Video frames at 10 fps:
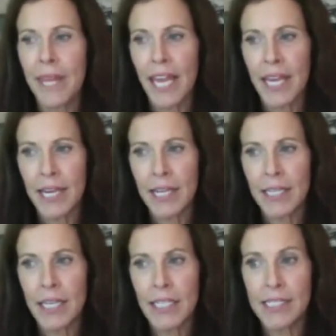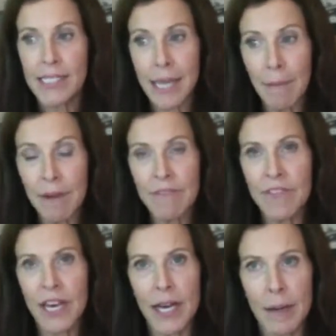And some of
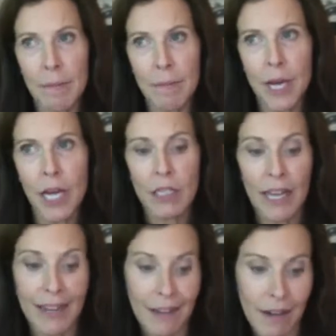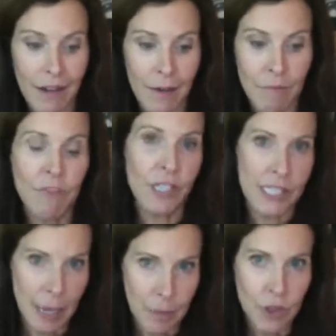them, like, for
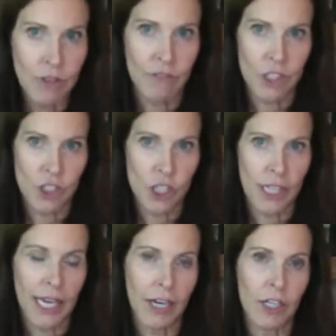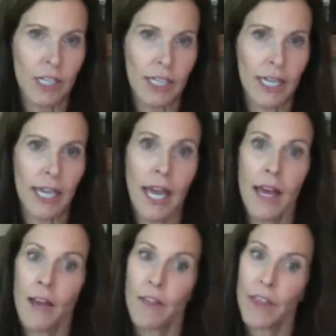example, the Fistula Care Clinic,
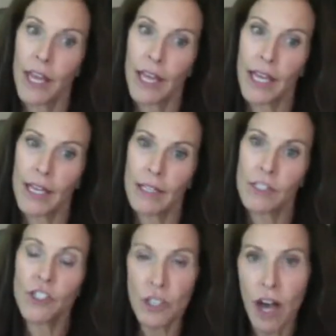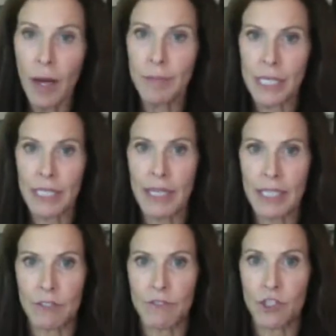they stopped
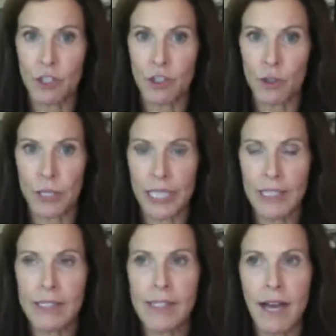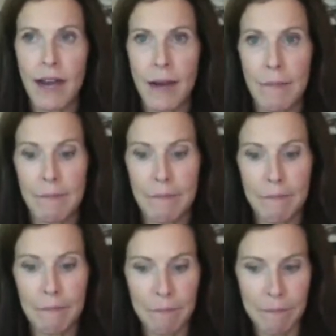elective surgeries,
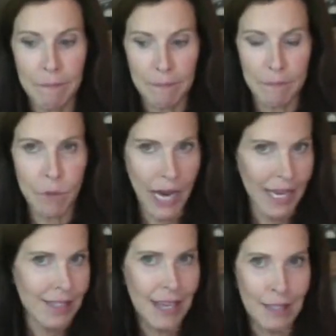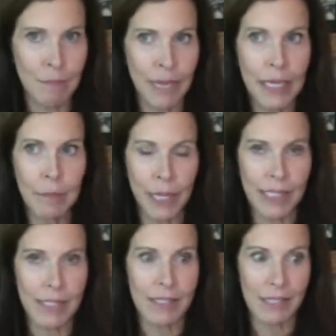as many
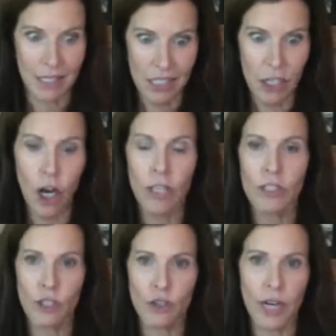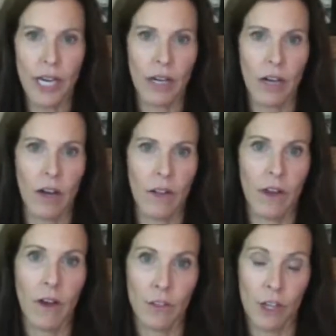places did, to concentrate on
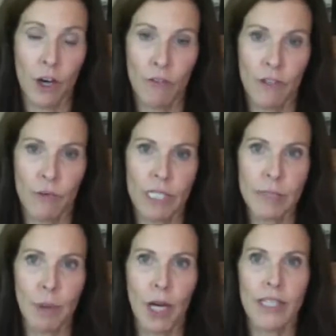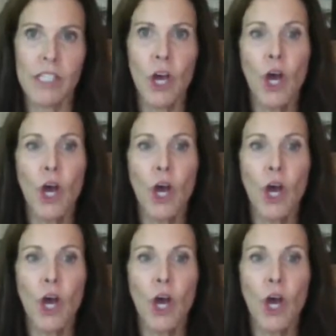the COVID response.